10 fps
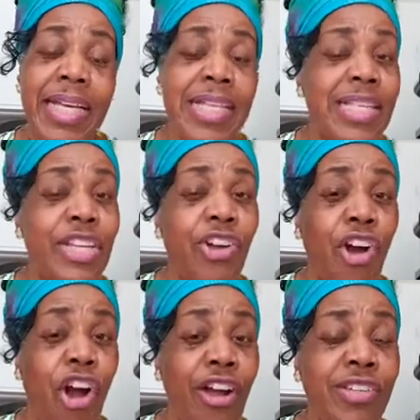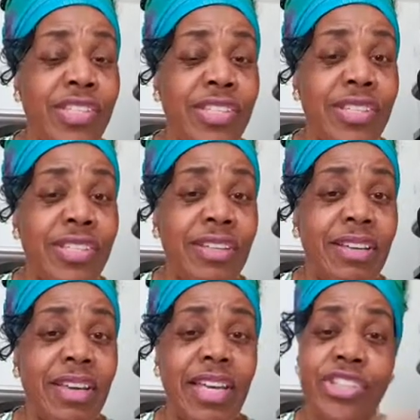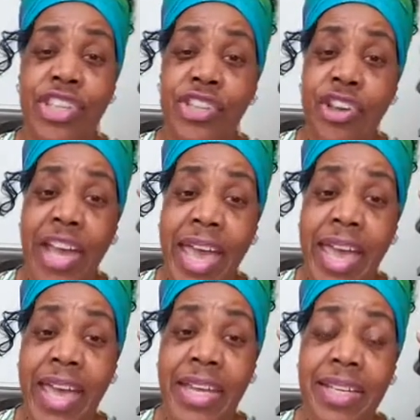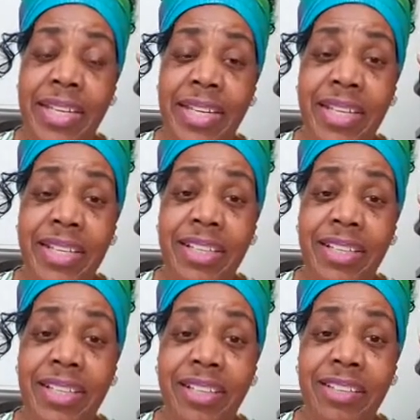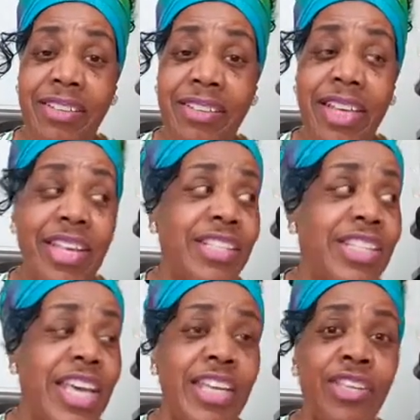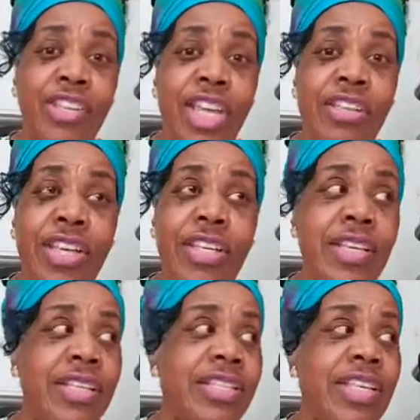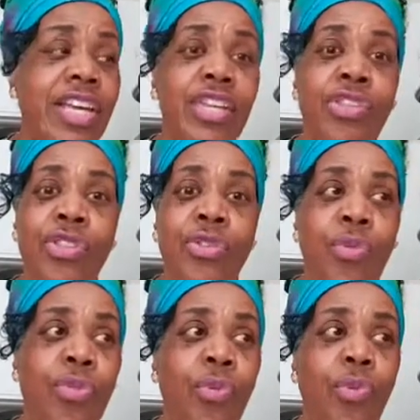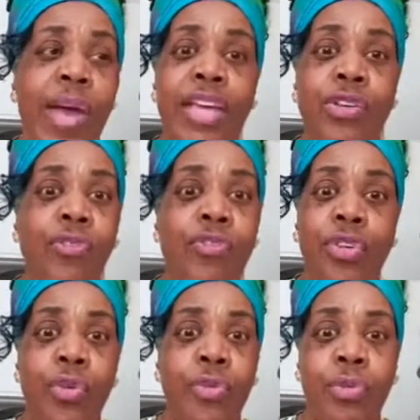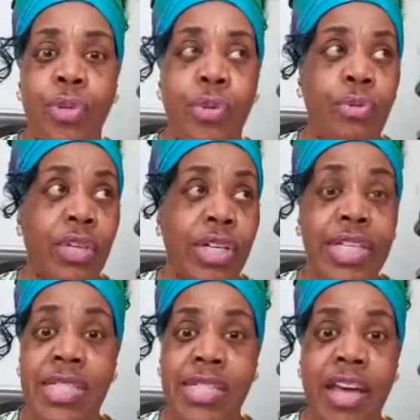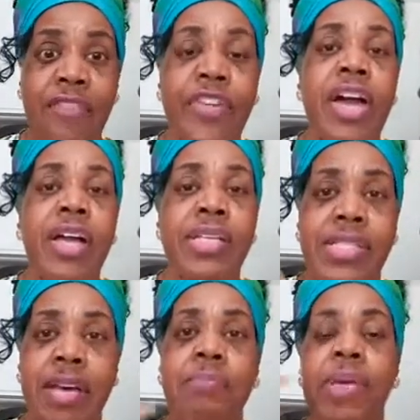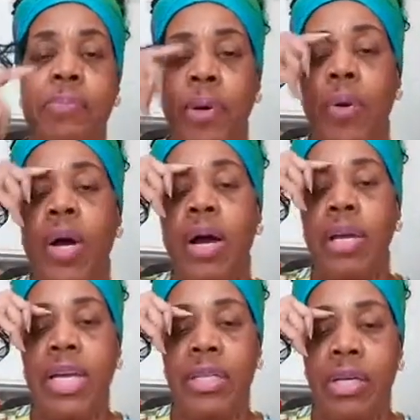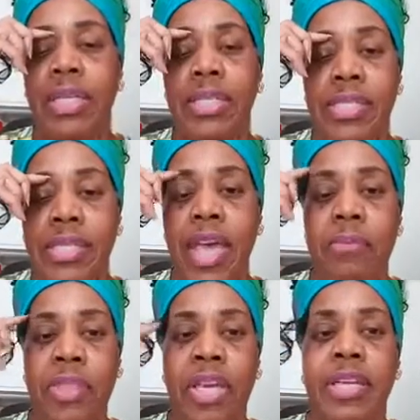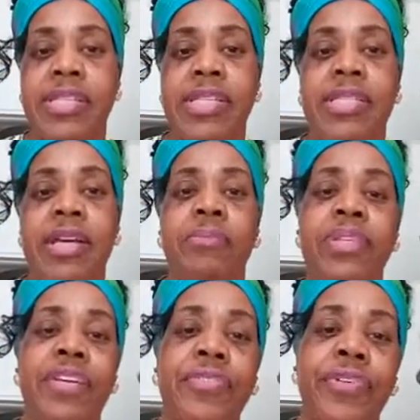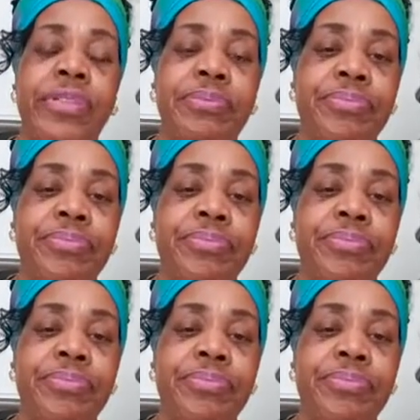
Is it in your heart? Is it in your head? Is it in the way you look at stuff? Because some people can look at the same thing and see something different.